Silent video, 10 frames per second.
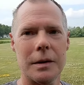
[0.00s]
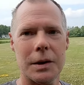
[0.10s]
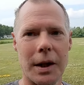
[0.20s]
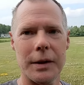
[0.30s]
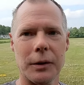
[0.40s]

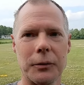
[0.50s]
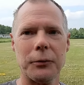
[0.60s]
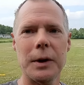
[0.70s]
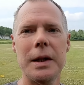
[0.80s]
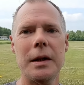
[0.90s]
titled
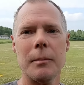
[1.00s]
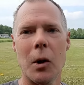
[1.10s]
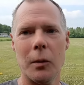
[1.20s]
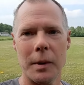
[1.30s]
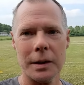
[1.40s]
Fleeting
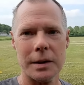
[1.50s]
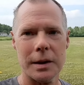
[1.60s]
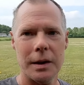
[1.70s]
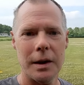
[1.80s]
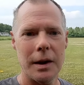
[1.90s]

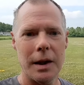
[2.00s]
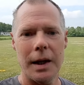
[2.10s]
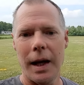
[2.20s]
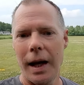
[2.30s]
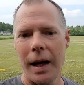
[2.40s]
Moments
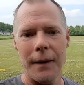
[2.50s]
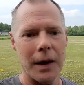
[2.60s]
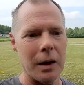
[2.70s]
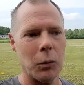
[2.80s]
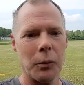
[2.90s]
and
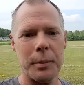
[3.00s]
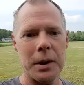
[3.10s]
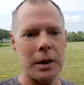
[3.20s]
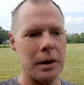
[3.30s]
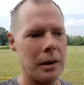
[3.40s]
they will
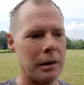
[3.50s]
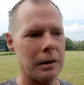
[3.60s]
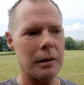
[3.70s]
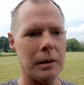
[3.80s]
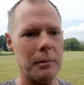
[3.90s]
be
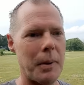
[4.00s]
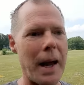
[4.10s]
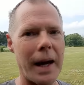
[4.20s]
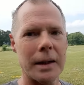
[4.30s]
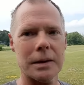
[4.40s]

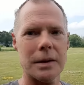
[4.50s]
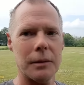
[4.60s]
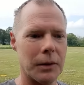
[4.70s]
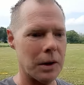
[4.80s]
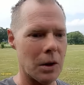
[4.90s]
past
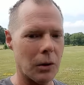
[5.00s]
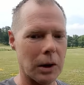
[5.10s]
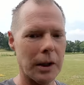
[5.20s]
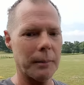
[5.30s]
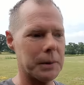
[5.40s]
video
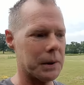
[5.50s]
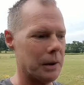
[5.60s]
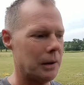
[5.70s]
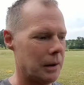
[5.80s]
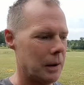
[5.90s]
clips
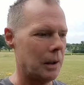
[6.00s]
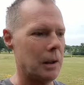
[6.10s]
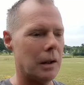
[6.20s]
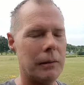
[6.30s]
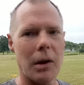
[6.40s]

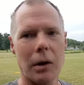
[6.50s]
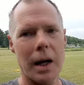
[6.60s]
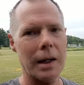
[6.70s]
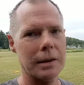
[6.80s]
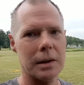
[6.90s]
of all
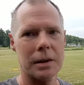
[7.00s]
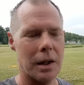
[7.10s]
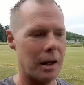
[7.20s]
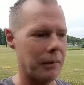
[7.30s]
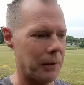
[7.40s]
kinds of
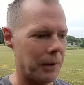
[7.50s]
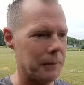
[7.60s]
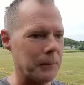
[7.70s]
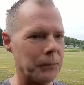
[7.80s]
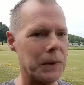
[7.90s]
stuff.
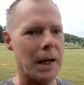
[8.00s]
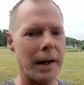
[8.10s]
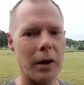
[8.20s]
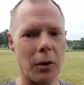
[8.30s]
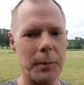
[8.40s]

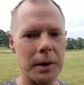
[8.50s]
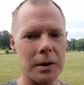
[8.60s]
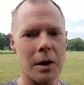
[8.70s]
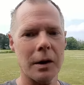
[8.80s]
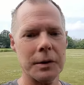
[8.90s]
And I hope that
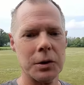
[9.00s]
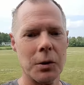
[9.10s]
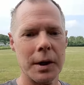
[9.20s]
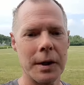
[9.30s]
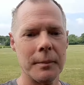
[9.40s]
y'all
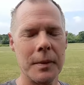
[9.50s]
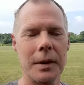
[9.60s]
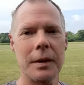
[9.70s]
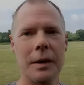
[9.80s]
enjoy them.